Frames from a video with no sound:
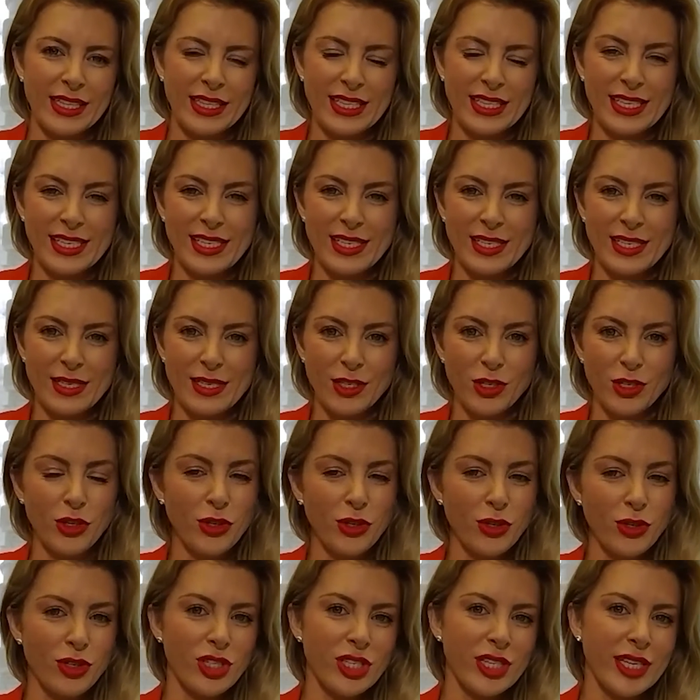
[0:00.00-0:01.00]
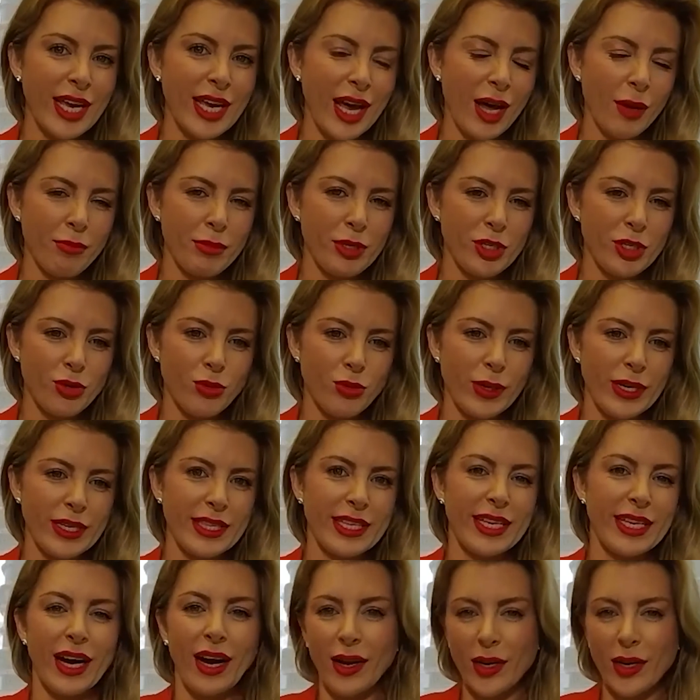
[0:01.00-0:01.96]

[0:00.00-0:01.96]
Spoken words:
this huge gap between the